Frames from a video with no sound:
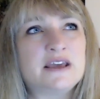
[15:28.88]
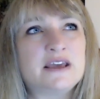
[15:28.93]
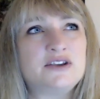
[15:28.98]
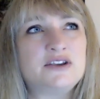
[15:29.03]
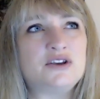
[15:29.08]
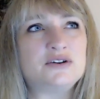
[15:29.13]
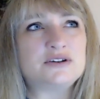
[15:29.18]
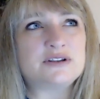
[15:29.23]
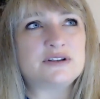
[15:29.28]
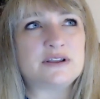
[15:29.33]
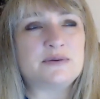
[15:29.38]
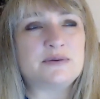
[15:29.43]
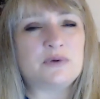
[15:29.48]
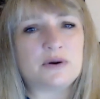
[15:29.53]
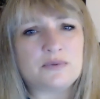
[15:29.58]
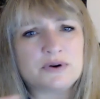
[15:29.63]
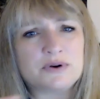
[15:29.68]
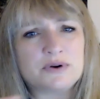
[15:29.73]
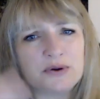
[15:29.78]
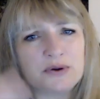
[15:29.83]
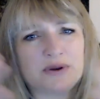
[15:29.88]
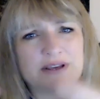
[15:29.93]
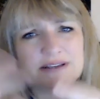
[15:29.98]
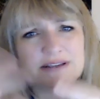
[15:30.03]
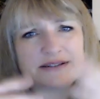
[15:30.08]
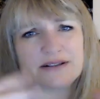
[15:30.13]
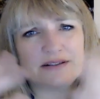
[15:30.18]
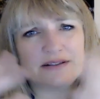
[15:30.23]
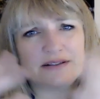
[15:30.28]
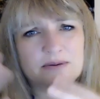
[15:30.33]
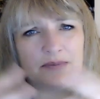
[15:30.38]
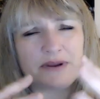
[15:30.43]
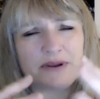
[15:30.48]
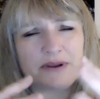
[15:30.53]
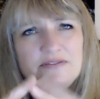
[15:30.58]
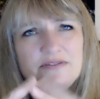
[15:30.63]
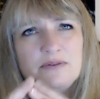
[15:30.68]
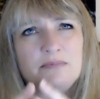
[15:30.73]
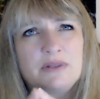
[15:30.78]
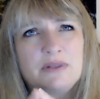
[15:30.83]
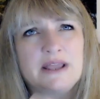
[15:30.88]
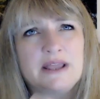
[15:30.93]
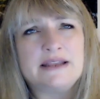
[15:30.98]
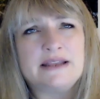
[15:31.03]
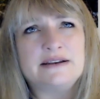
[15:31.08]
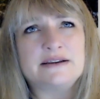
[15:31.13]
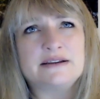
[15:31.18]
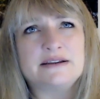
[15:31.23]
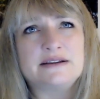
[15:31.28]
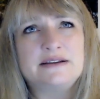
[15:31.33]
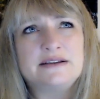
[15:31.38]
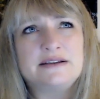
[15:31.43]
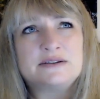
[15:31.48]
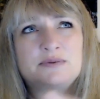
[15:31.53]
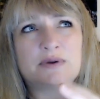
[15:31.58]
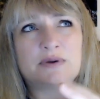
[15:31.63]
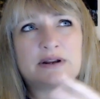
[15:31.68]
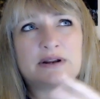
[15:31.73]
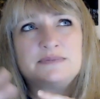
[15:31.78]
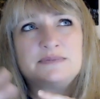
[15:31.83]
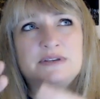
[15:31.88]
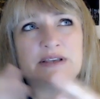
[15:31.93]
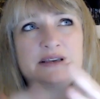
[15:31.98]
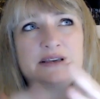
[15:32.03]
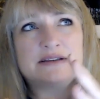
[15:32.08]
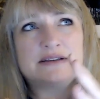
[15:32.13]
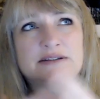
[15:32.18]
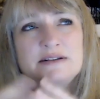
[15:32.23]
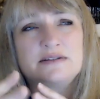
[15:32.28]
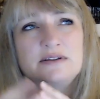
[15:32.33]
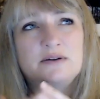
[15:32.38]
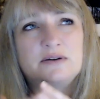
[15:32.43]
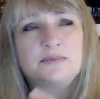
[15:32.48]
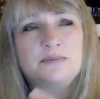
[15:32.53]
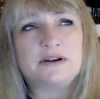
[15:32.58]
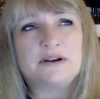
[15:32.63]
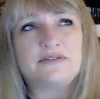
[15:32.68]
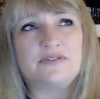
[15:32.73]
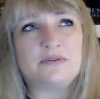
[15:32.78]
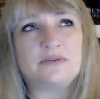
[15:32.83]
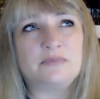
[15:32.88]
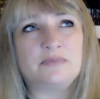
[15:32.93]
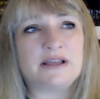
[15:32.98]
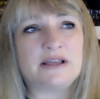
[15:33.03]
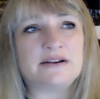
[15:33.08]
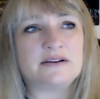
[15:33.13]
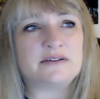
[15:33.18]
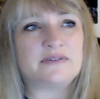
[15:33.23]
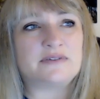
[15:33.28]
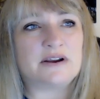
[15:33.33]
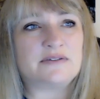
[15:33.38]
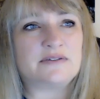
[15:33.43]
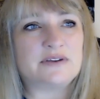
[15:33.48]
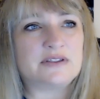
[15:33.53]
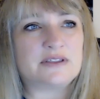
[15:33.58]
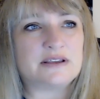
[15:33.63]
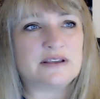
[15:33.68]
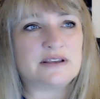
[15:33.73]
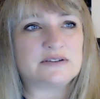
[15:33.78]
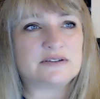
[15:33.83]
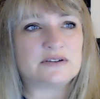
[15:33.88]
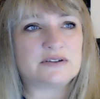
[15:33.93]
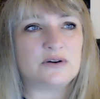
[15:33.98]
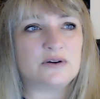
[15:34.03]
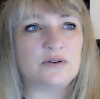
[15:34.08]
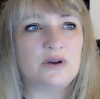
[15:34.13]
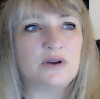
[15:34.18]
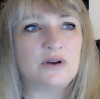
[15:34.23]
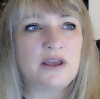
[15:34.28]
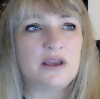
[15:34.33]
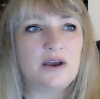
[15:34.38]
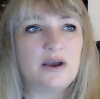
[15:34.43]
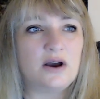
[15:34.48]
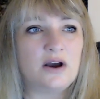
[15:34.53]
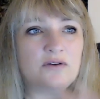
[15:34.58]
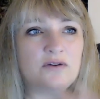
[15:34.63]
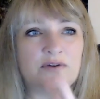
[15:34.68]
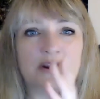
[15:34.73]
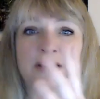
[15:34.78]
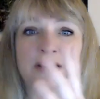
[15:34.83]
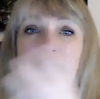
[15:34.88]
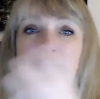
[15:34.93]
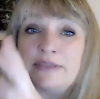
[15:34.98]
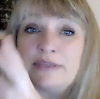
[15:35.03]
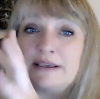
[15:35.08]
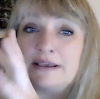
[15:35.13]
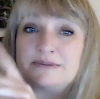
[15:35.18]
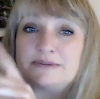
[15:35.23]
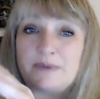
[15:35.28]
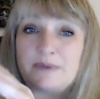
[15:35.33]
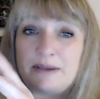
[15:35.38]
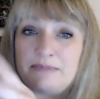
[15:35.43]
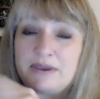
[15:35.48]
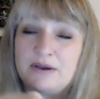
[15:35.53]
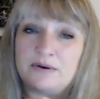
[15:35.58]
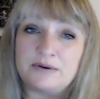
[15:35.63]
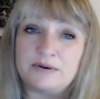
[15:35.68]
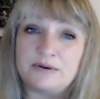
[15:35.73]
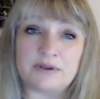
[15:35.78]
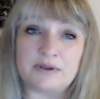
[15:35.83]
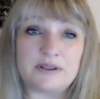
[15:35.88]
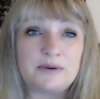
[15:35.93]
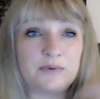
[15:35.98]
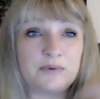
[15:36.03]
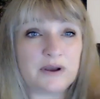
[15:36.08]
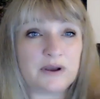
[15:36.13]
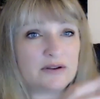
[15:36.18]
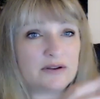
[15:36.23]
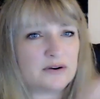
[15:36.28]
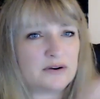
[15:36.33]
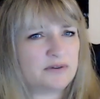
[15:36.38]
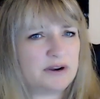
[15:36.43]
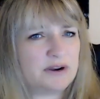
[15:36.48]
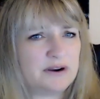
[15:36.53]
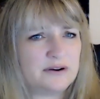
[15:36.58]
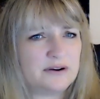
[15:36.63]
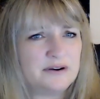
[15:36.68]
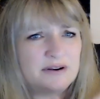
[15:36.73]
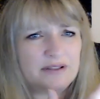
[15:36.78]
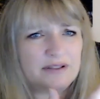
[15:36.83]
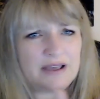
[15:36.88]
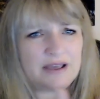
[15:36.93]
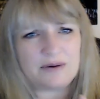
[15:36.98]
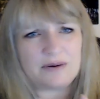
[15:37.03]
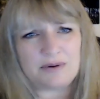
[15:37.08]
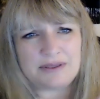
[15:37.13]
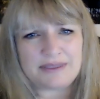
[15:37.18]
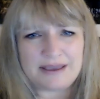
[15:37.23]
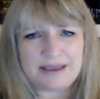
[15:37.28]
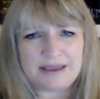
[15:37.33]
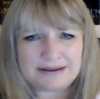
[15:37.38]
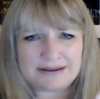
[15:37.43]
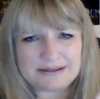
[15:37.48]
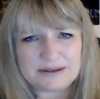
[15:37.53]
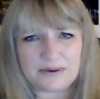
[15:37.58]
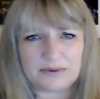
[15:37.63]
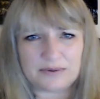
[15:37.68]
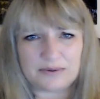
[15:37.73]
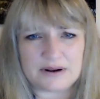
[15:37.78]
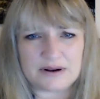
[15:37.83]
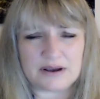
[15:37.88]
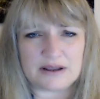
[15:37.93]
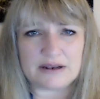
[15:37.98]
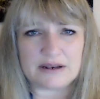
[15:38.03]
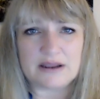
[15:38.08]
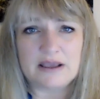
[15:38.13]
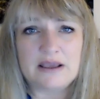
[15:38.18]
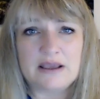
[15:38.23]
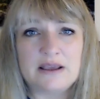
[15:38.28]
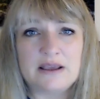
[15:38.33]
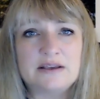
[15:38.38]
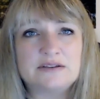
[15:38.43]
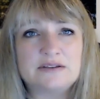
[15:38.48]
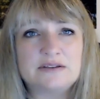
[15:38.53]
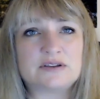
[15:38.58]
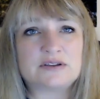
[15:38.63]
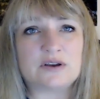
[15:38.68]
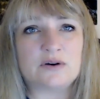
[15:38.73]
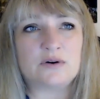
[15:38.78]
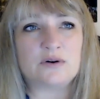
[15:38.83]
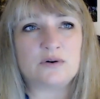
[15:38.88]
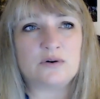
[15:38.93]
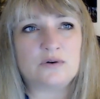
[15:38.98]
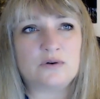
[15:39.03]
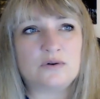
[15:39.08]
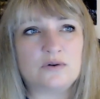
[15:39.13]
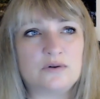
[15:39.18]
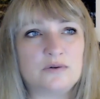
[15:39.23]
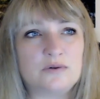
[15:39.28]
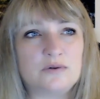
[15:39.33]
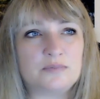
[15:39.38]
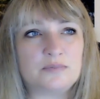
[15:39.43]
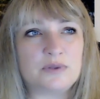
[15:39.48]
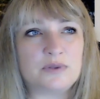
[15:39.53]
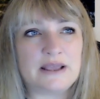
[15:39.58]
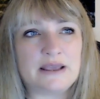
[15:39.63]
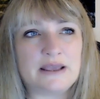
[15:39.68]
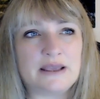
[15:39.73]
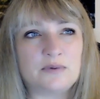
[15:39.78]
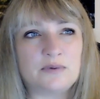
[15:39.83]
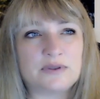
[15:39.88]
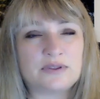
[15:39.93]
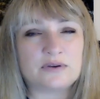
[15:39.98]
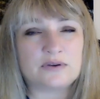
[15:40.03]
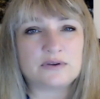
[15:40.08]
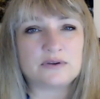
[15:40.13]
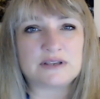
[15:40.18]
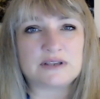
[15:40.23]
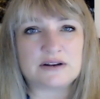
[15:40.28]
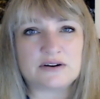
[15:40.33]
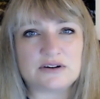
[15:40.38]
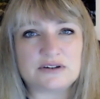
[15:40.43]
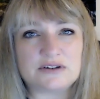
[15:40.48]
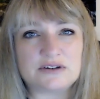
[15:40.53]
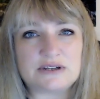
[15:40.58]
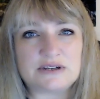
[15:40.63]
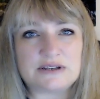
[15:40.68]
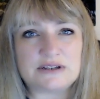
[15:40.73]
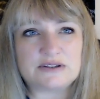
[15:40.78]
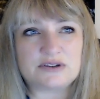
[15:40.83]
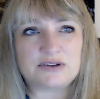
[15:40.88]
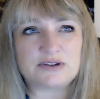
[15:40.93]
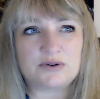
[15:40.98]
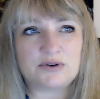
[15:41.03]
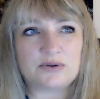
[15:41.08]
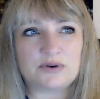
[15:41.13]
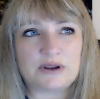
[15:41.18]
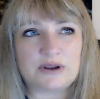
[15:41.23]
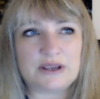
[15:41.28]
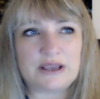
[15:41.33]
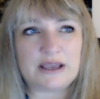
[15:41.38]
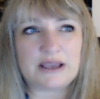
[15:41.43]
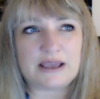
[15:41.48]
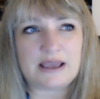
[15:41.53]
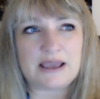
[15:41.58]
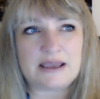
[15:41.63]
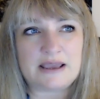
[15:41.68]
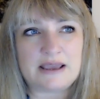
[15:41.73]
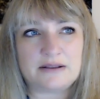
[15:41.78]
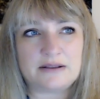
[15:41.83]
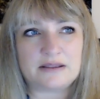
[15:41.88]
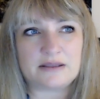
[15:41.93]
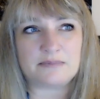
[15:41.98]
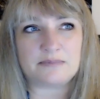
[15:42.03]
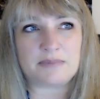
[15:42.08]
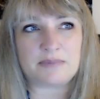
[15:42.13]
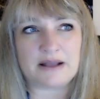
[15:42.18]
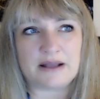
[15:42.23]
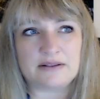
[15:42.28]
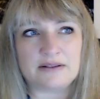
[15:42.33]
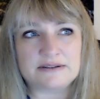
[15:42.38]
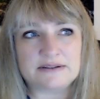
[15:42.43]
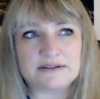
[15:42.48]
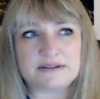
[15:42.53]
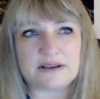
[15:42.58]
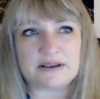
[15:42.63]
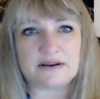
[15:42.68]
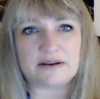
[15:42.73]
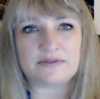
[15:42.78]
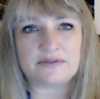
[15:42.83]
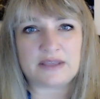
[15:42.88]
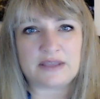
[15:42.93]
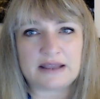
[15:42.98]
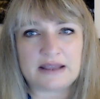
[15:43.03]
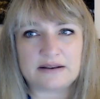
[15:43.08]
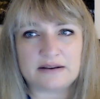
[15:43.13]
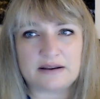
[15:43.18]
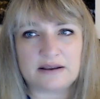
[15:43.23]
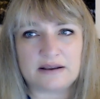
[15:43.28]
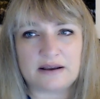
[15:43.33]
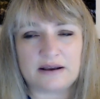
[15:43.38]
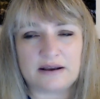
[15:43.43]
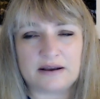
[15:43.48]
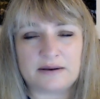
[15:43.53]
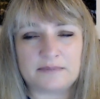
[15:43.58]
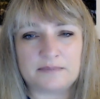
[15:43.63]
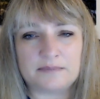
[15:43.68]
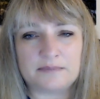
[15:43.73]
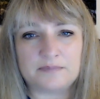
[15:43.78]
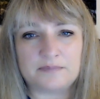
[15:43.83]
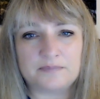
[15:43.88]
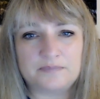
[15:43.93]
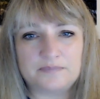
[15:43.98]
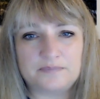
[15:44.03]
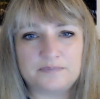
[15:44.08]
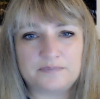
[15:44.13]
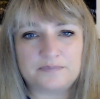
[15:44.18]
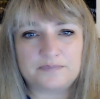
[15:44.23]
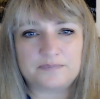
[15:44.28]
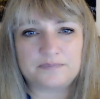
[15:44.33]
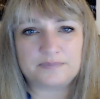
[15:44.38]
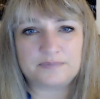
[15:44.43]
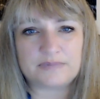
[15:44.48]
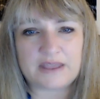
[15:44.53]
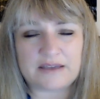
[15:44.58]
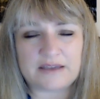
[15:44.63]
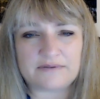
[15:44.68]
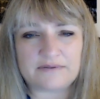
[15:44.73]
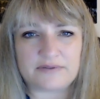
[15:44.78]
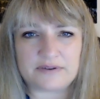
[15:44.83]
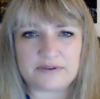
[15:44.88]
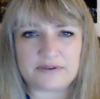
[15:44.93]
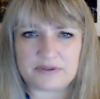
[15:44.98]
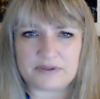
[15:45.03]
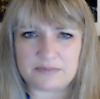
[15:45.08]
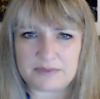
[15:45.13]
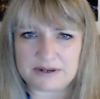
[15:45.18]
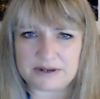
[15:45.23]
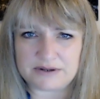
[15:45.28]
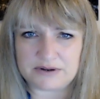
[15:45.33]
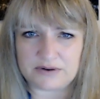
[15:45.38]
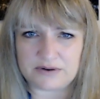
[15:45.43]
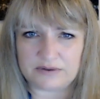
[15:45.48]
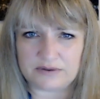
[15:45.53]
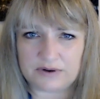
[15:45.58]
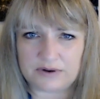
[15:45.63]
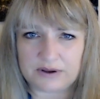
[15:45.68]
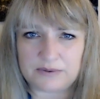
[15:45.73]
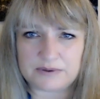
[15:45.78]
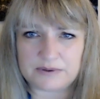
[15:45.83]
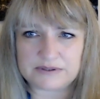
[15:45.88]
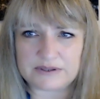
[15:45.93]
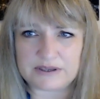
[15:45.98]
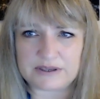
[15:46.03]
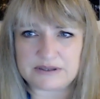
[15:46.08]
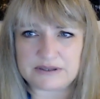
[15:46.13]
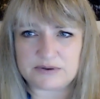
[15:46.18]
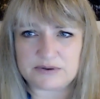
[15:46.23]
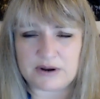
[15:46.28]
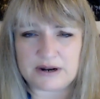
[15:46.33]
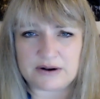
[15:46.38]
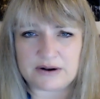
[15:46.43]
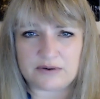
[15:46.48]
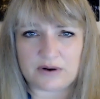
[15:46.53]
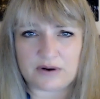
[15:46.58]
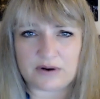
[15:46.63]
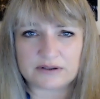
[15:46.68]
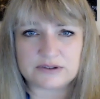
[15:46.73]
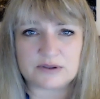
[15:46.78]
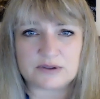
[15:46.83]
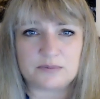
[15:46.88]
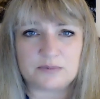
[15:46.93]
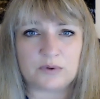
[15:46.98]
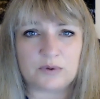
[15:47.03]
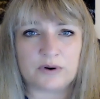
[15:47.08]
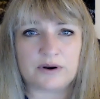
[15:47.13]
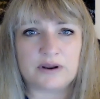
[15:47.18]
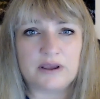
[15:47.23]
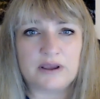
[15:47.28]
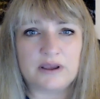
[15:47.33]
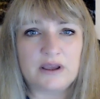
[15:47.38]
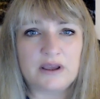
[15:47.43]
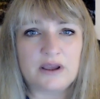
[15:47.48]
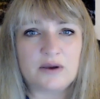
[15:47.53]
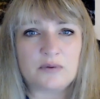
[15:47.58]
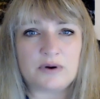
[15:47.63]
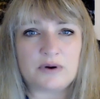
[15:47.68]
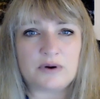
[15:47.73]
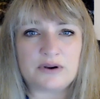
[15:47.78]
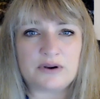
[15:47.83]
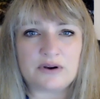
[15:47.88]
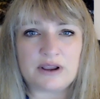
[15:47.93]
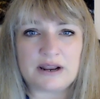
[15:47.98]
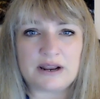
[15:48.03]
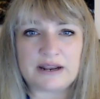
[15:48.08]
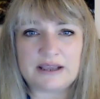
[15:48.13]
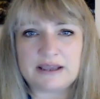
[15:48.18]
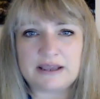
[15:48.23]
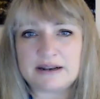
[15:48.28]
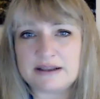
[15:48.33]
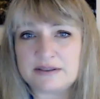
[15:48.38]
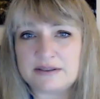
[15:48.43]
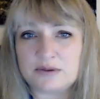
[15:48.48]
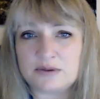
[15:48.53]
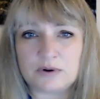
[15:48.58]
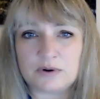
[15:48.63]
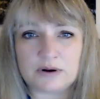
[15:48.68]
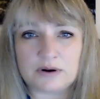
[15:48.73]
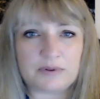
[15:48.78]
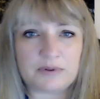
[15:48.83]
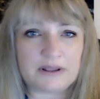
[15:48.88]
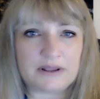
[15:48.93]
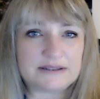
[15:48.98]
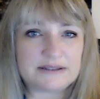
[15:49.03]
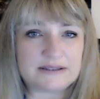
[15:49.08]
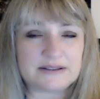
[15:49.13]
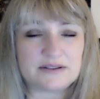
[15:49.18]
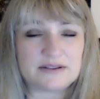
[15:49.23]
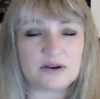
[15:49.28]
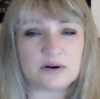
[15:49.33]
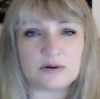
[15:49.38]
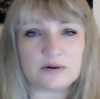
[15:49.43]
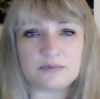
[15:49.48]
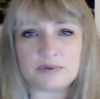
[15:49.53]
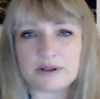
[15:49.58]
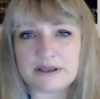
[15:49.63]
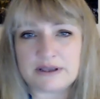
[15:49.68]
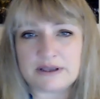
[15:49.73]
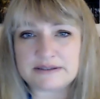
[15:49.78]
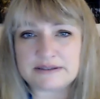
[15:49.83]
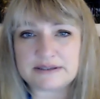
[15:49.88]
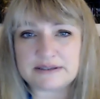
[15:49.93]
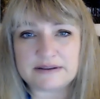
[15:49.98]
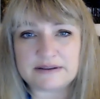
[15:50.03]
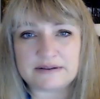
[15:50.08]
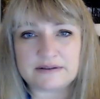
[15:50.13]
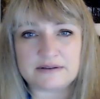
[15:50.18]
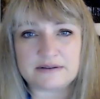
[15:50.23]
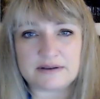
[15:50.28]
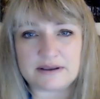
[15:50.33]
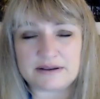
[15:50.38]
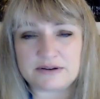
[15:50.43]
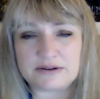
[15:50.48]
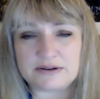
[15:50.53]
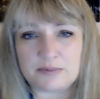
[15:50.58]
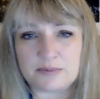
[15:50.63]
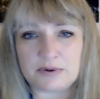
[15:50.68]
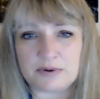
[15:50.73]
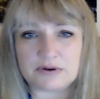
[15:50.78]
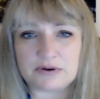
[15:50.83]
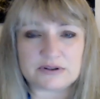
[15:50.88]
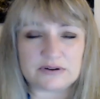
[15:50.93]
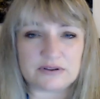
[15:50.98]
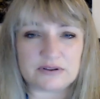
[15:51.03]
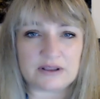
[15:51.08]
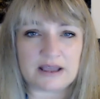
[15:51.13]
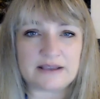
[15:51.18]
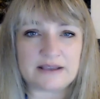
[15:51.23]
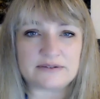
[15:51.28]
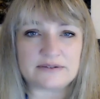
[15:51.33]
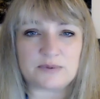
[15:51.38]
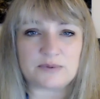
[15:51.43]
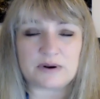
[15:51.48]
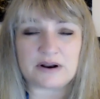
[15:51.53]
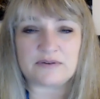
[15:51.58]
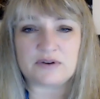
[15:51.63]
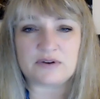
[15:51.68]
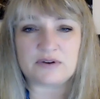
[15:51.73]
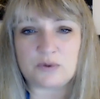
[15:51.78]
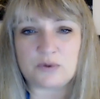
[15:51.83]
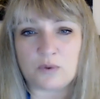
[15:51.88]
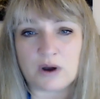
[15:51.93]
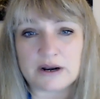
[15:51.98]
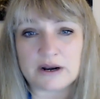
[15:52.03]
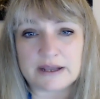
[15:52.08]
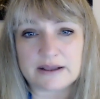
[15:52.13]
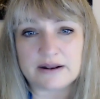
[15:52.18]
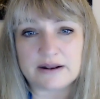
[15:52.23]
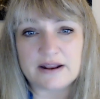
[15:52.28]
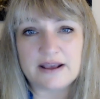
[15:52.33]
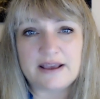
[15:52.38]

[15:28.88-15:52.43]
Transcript: Usually what we're doing is a little bit of a blend is what I'm seeing, is a little bit of a blend of everything. So over here, things might be going really well. And over here, you're like, what the heck's going on? So playing with those energies to create the balance of that, that fifth dimensional frequency straight across the board, where you're getting it in the workplace, in the home place, and in your personal lives, wherever you want it.